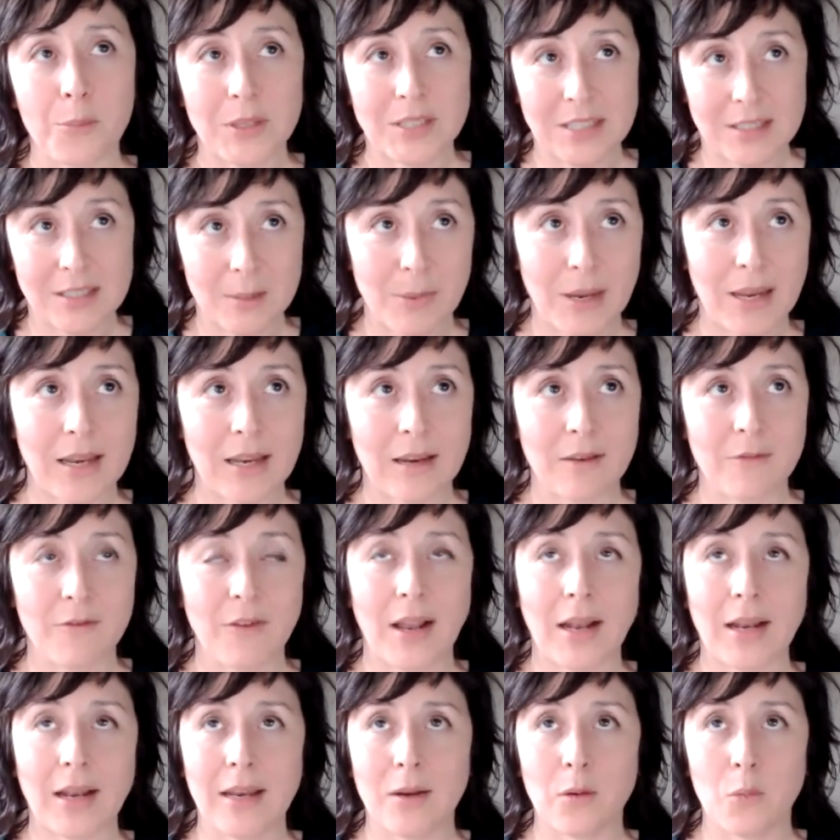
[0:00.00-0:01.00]
participating in
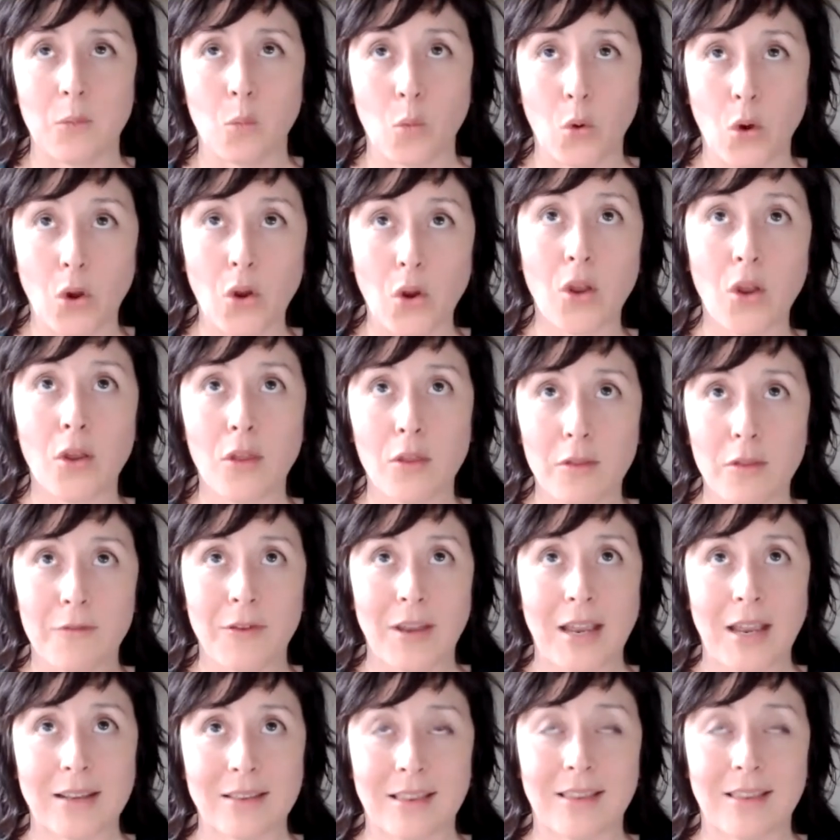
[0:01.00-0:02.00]
Valiant were the
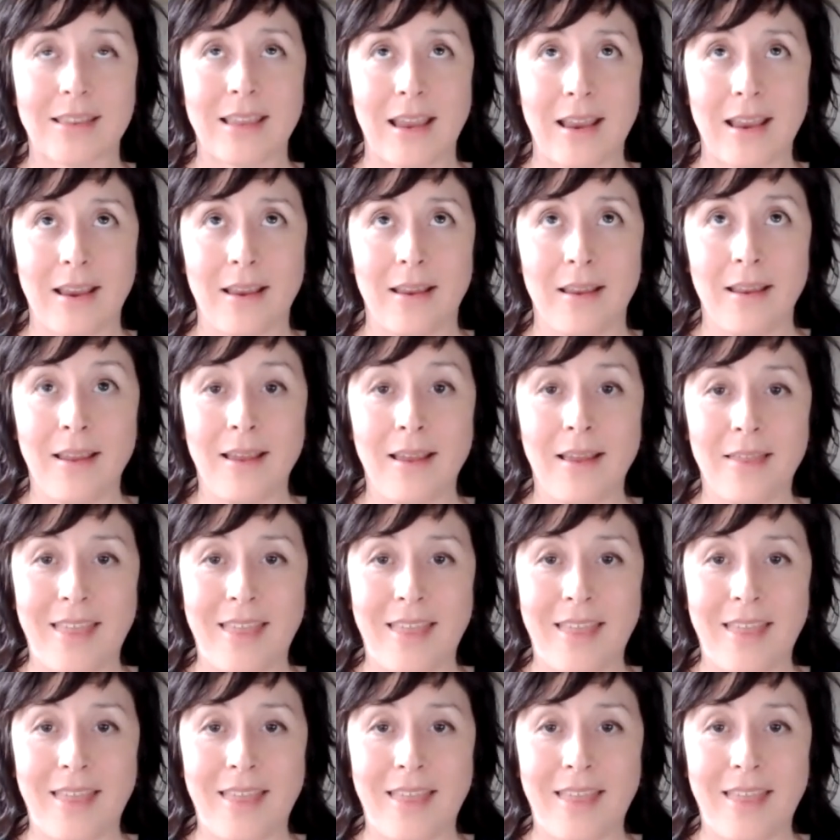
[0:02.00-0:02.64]
fact that they